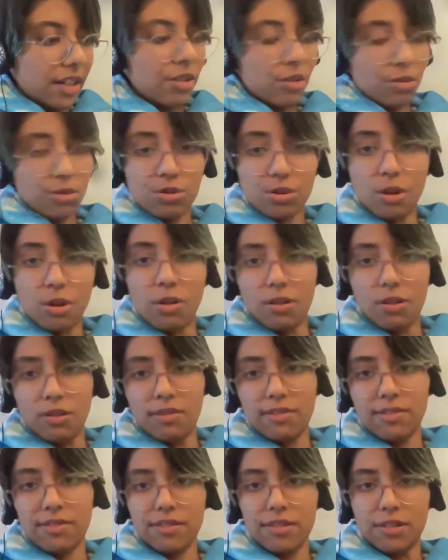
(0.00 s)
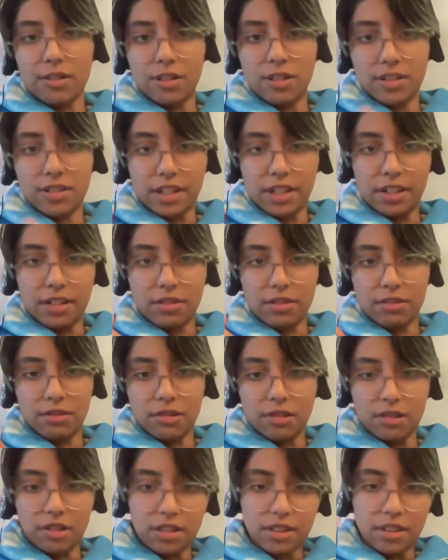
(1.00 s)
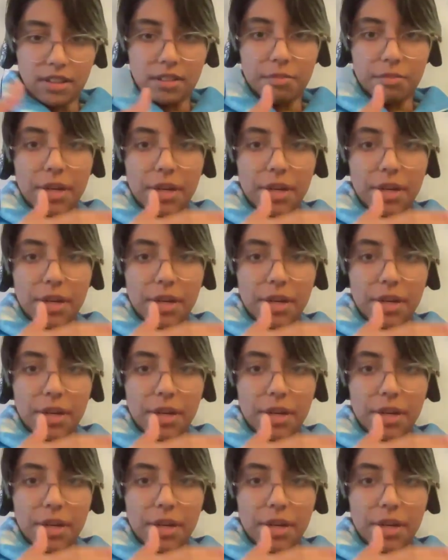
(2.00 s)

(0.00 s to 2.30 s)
trying to solve or trying to